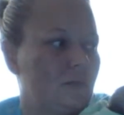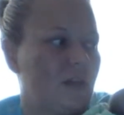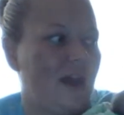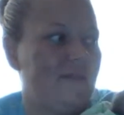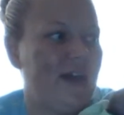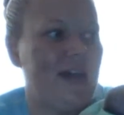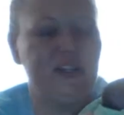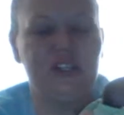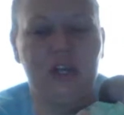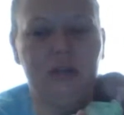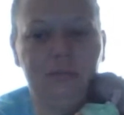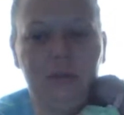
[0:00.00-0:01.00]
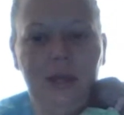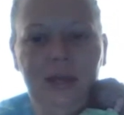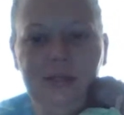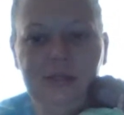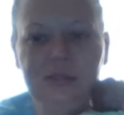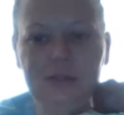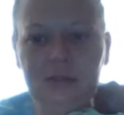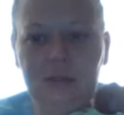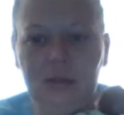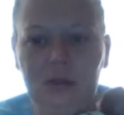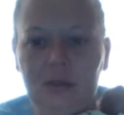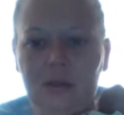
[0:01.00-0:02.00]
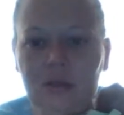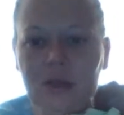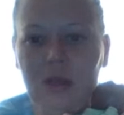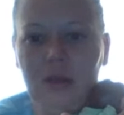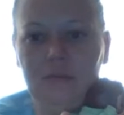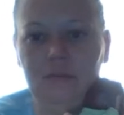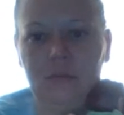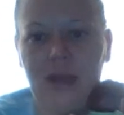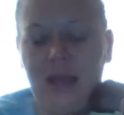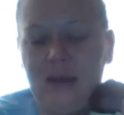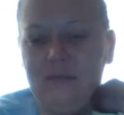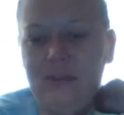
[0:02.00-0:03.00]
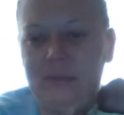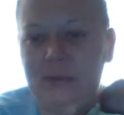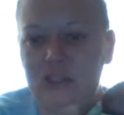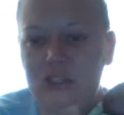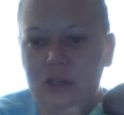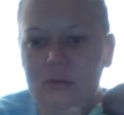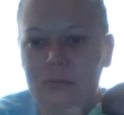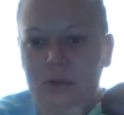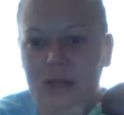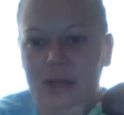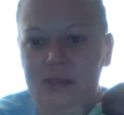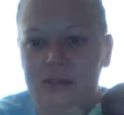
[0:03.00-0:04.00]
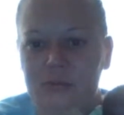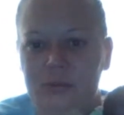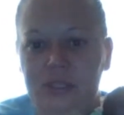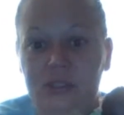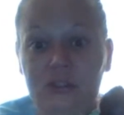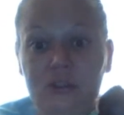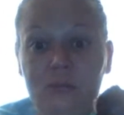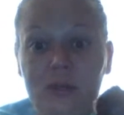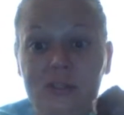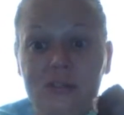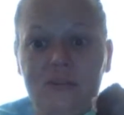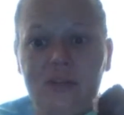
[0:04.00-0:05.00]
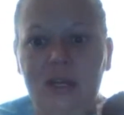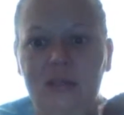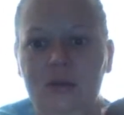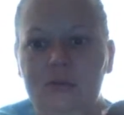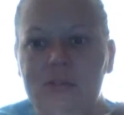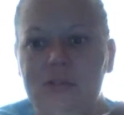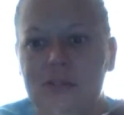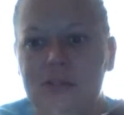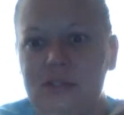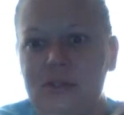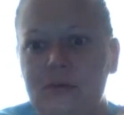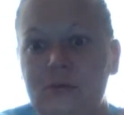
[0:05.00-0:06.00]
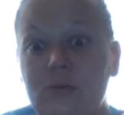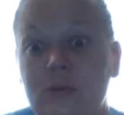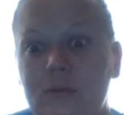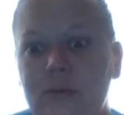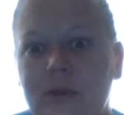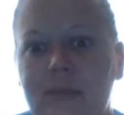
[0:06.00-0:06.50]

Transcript: had a shunt placed. I had a VP shunt placed within 2 months of diagnosis because it was really, really